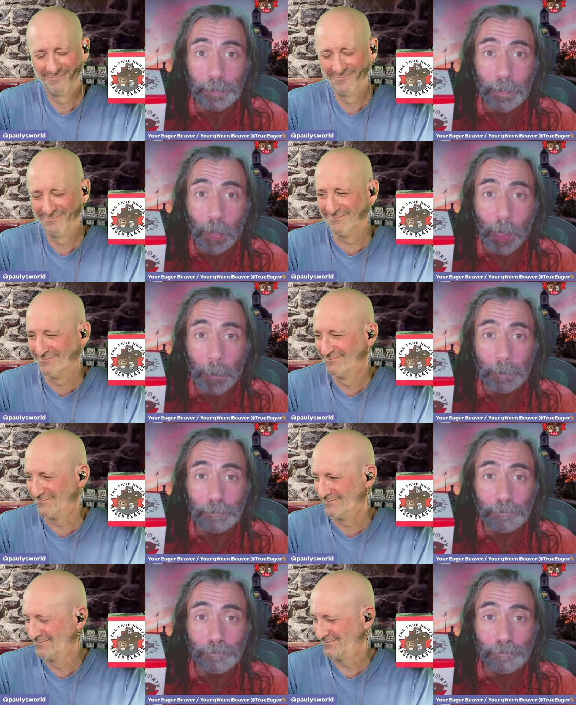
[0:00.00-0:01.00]

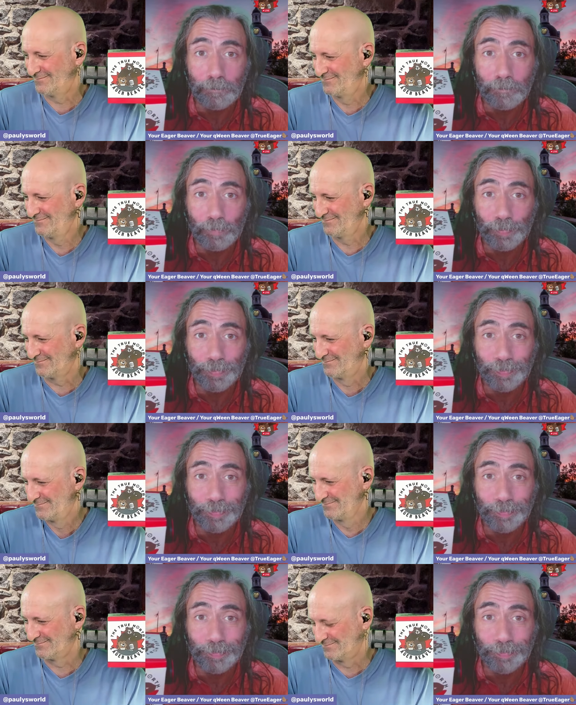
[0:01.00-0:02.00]
[no speech]